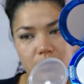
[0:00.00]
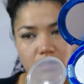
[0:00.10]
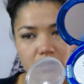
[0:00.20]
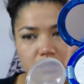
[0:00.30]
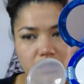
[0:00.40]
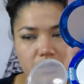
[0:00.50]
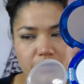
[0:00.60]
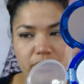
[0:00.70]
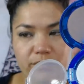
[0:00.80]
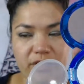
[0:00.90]
this is the
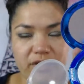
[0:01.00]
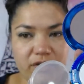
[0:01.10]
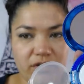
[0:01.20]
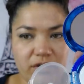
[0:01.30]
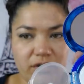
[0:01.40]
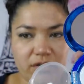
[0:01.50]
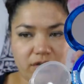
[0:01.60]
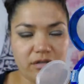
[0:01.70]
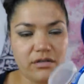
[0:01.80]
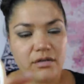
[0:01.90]
little sponge
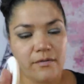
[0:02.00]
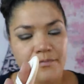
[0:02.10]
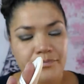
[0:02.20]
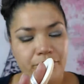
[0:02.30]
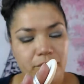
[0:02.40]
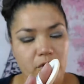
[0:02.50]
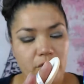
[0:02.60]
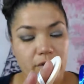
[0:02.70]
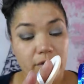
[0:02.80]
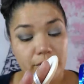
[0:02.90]
or
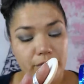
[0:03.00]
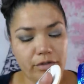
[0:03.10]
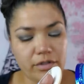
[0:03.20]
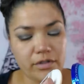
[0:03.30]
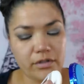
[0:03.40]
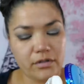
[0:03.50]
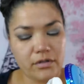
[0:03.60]
the little cushion,